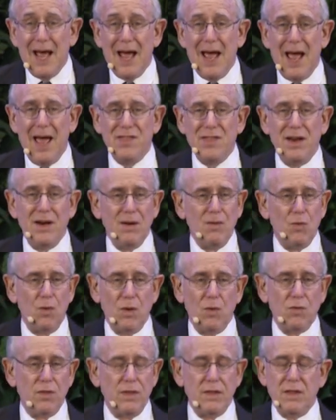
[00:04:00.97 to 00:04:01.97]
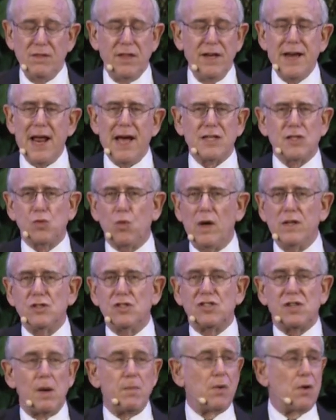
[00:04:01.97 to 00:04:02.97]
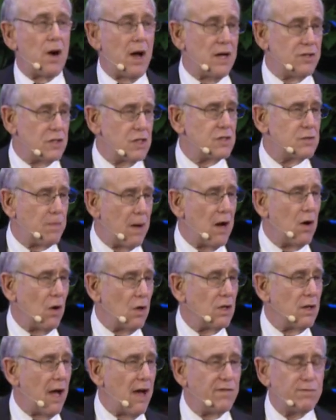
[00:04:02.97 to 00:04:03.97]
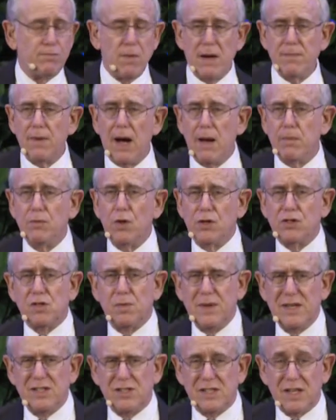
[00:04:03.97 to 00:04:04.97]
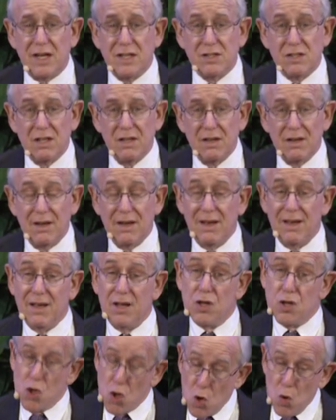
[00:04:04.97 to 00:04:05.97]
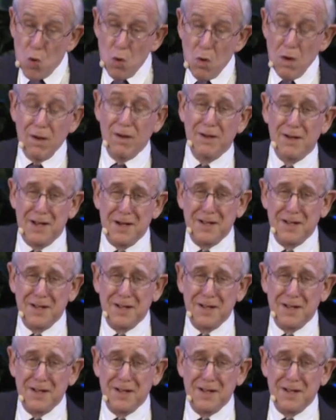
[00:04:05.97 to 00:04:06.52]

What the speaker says: And the next one summarizes my whole life. My mom looks at me and says, you?